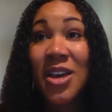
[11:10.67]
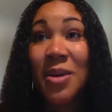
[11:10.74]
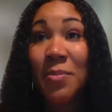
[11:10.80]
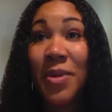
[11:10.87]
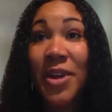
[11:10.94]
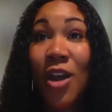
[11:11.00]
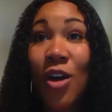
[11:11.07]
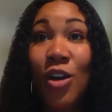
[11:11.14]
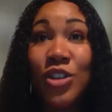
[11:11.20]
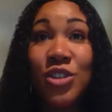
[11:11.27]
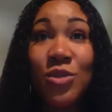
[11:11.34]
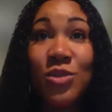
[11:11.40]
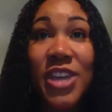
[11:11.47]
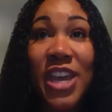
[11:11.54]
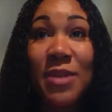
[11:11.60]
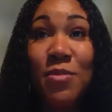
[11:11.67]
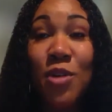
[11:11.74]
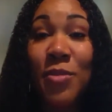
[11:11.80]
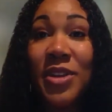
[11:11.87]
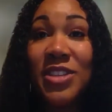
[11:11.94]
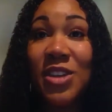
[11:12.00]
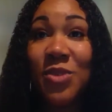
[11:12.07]
But I also take
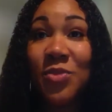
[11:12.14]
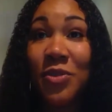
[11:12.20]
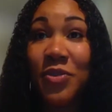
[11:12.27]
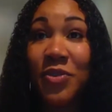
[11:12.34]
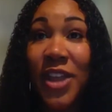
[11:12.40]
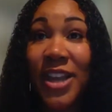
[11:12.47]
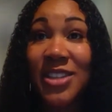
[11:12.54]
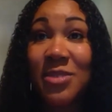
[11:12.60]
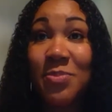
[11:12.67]
moments and reflect,